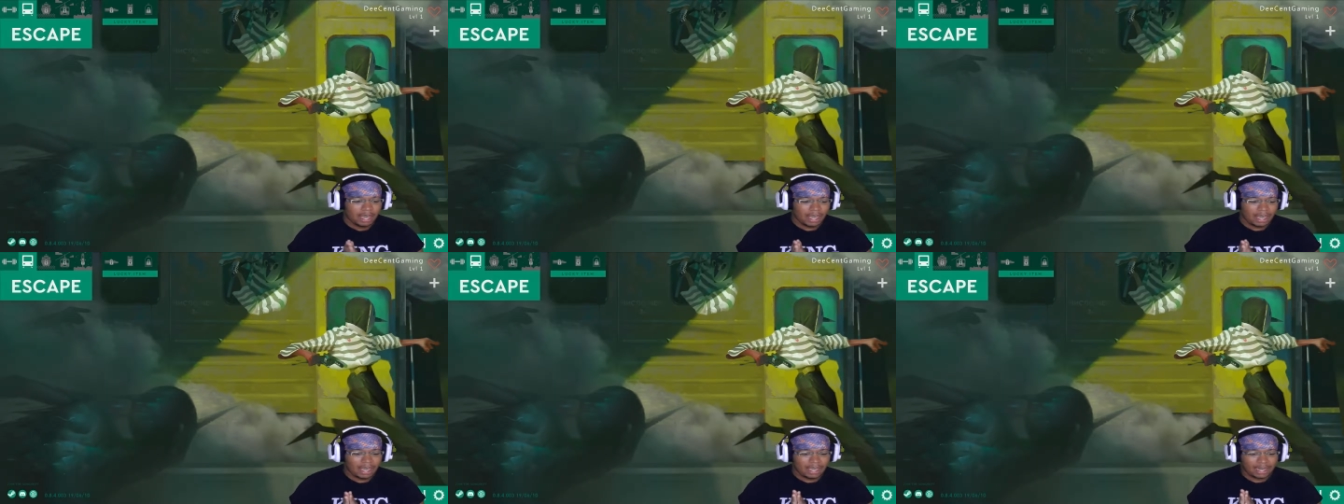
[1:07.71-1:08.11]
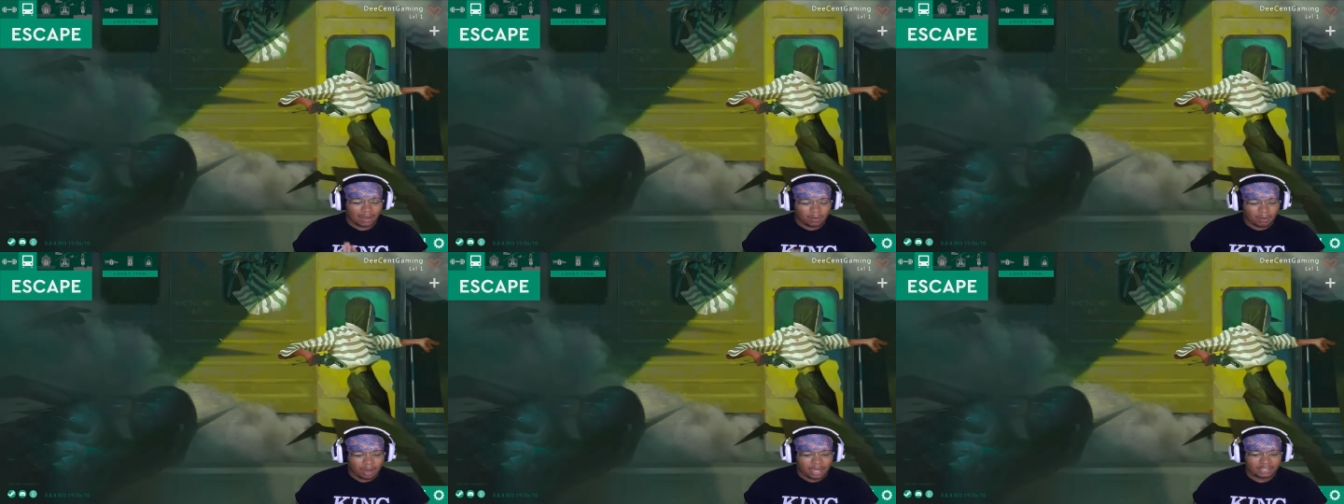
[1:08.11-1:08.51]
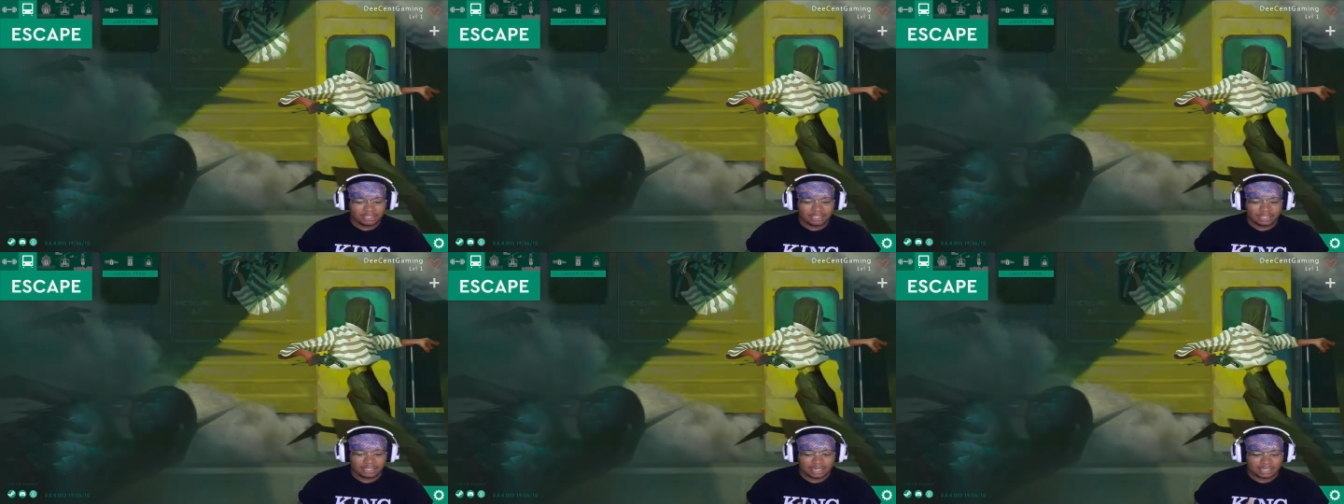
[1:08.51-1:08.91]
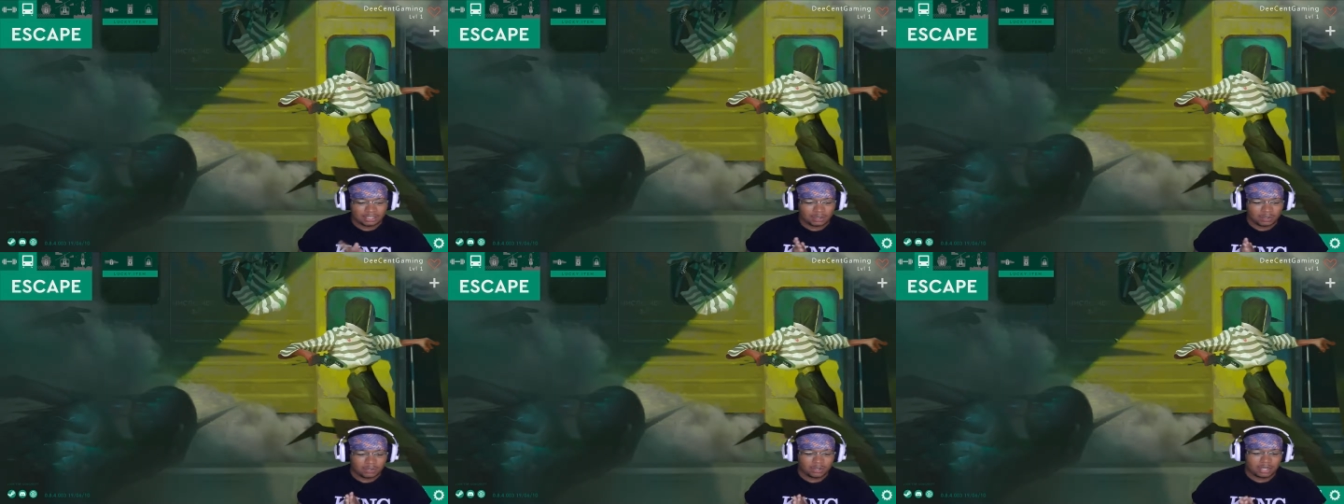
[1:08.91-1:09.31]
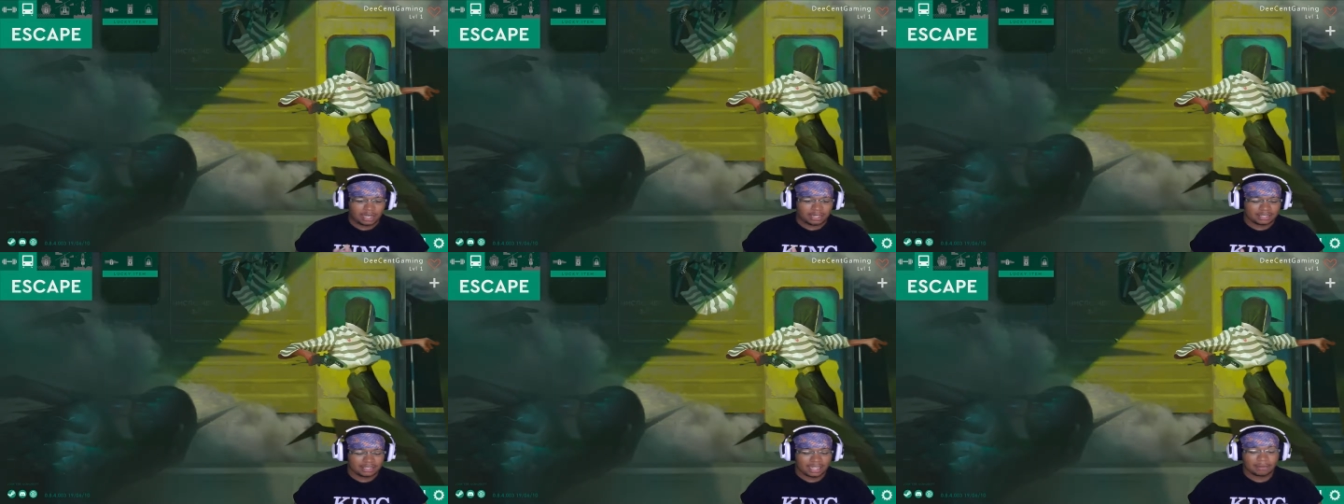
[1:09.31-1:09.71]
and I watched it, and I told her
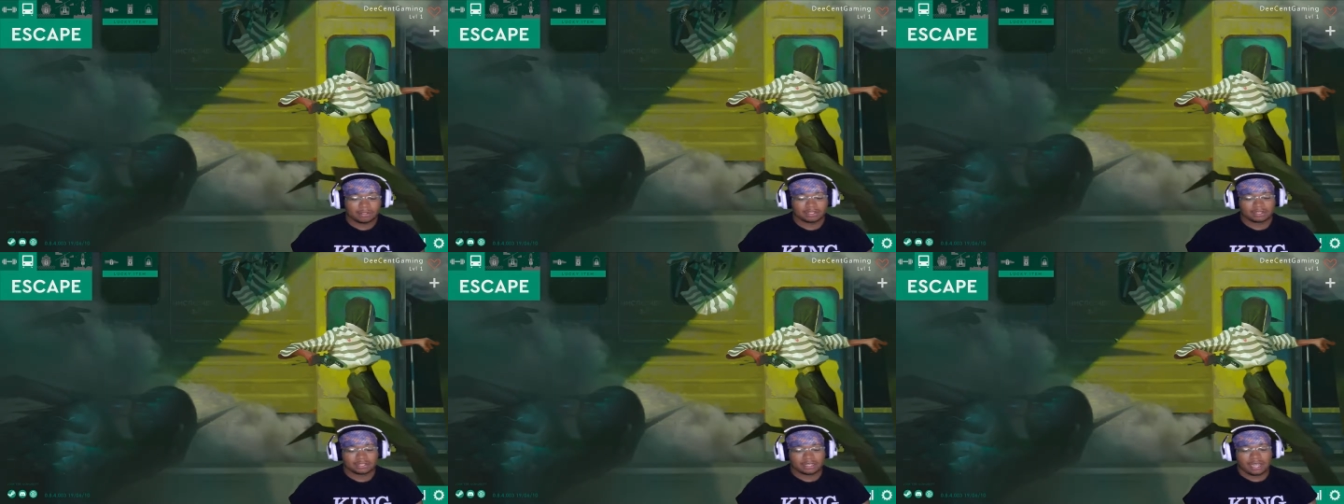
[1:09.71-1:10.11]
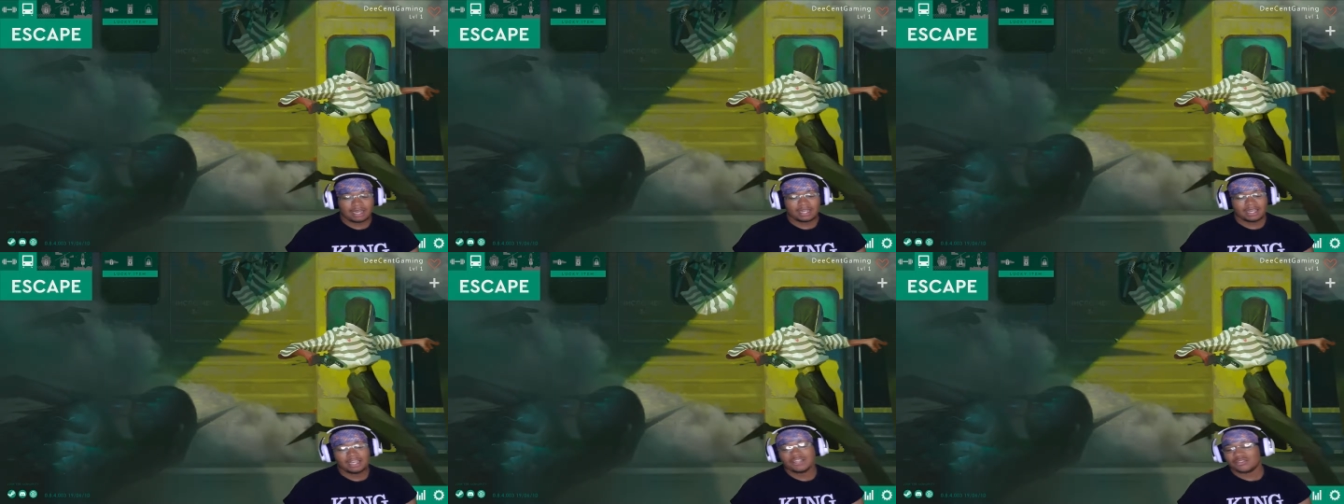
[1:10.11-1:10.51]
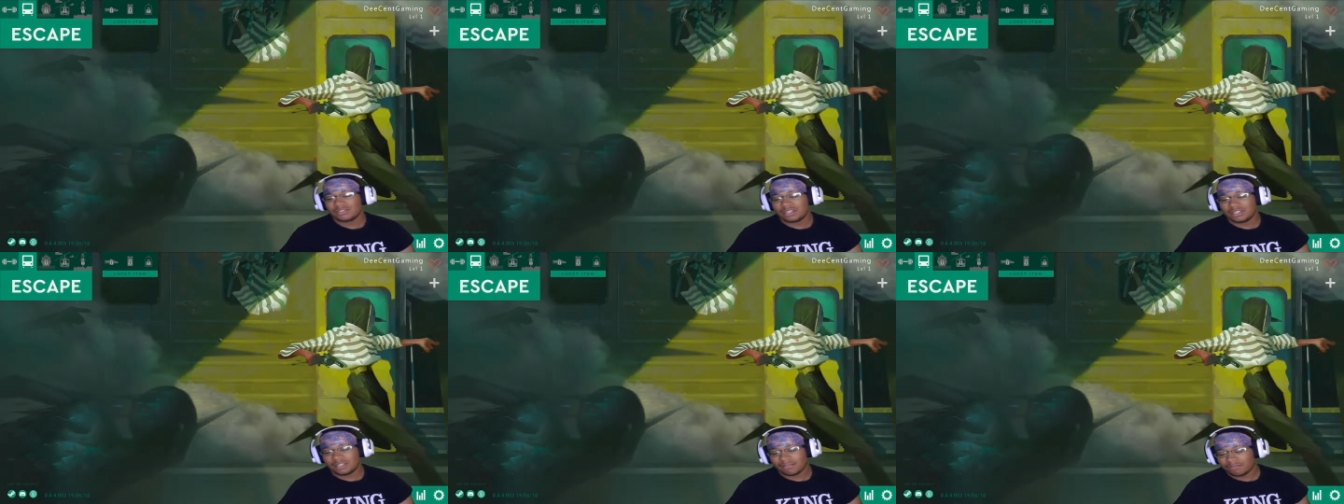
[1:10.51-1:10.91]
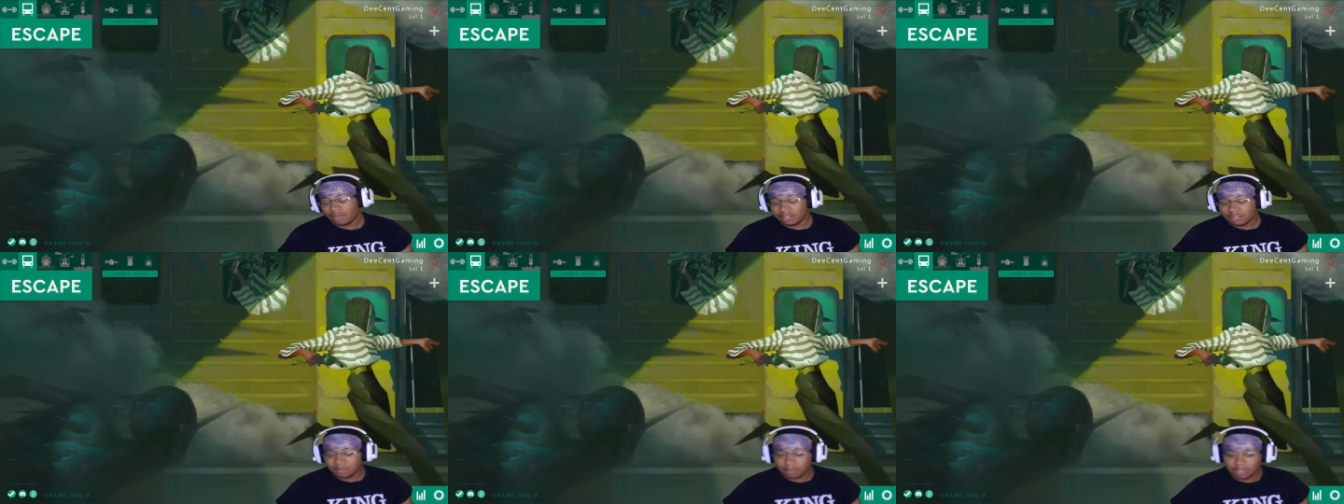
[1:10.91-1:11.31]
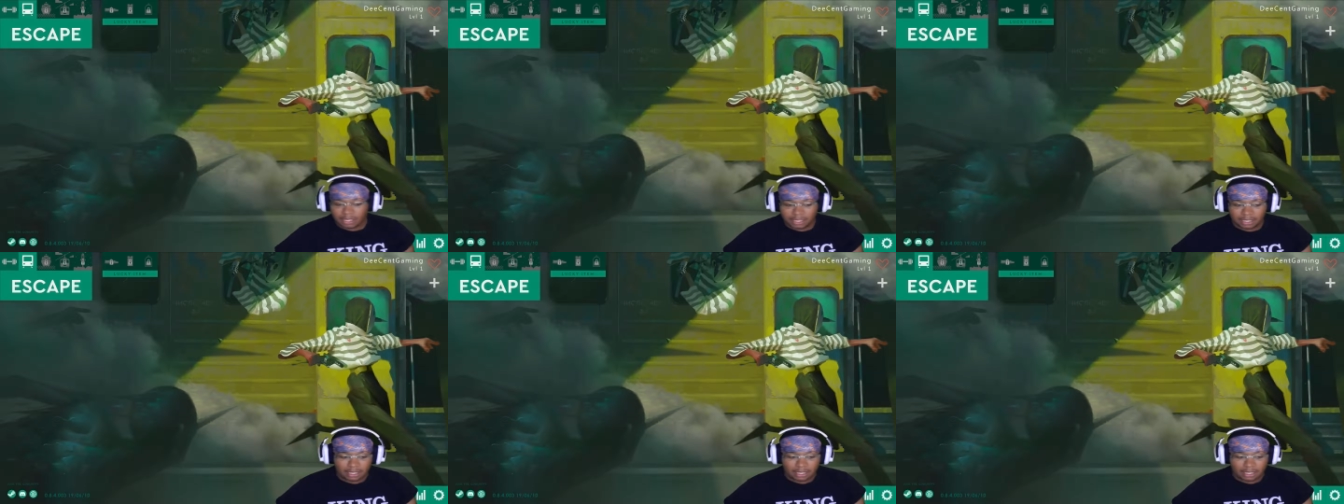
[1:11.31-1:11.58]
that this game looks kind of interesting and fun to play.